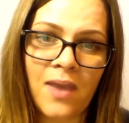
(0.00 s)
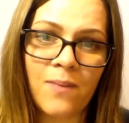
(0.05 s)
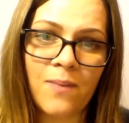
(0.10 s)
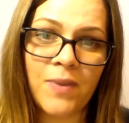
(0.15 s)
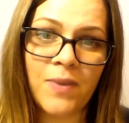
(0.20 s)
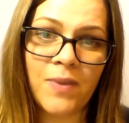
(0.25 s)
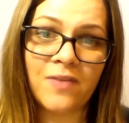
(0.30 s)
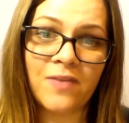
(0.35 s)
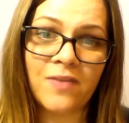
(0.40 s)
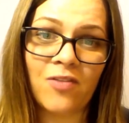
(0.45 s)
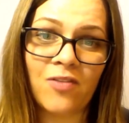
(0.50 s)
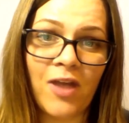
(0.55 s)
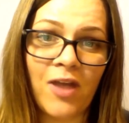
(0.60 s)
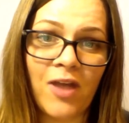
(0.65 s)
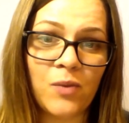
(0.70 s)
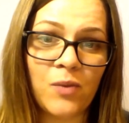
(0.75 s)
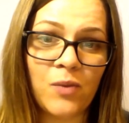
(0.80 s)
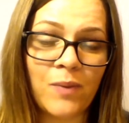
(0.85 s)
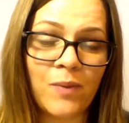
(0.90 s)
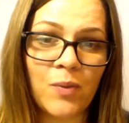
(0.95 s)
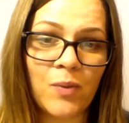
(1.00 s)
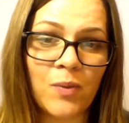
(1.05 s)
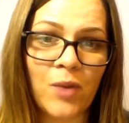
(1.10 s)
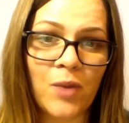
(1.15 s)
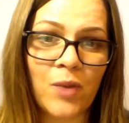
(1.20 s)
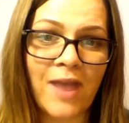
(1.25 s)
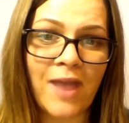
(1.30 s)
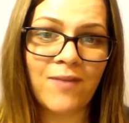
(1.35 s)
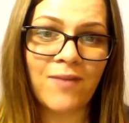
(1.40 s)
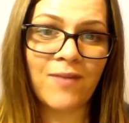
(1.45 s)
Because a lot of women were
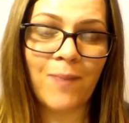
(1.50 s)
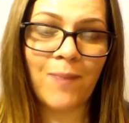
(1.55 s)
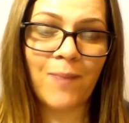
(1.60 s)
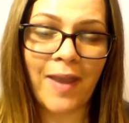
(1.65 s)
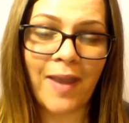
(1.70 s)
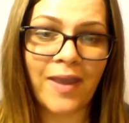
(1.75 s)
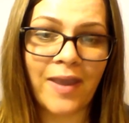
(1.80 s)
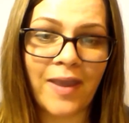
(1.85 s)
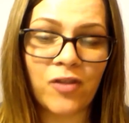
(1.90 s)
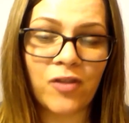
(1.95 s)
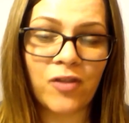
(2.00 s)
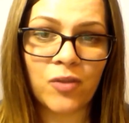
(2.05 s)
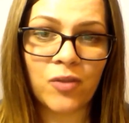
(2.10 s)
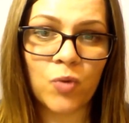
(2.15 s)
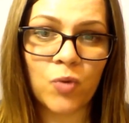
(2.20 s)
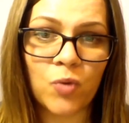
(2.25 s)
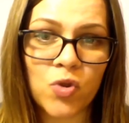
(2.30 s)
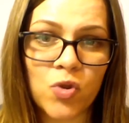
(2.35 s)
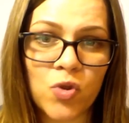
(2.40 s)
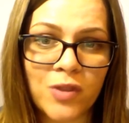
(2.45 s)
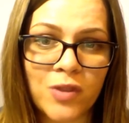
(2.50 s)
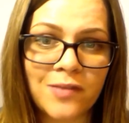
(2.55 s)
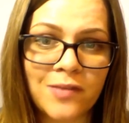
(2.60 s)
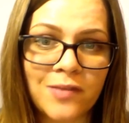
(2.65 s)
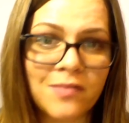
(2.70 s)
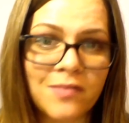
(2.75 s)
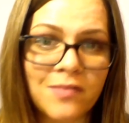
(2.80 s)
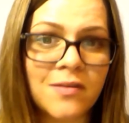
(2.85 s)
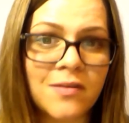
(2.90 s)
having back alley abortions,